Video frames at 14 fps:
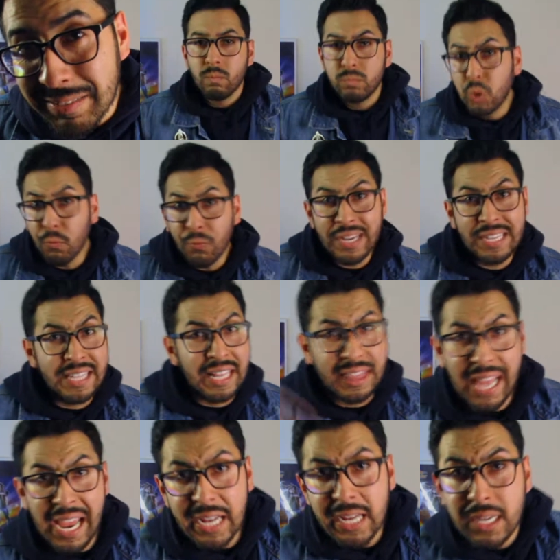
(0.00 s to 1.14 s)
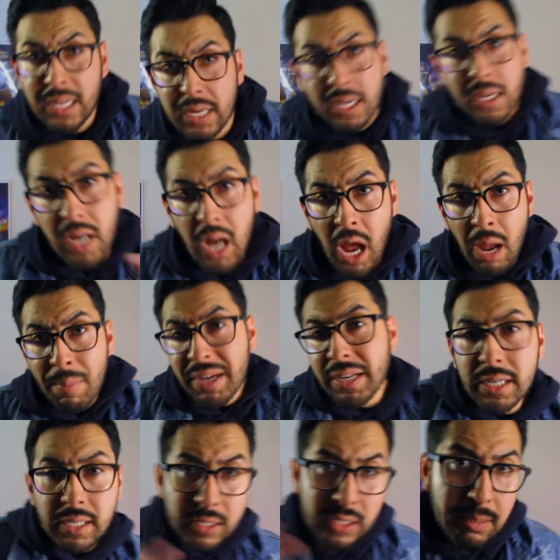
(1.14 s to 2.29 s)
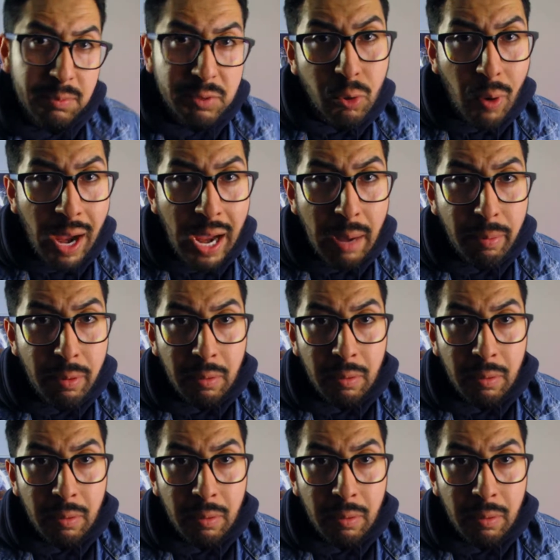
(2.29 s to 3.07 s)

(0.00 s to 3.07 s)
Don't forget to like, comment, subscribe,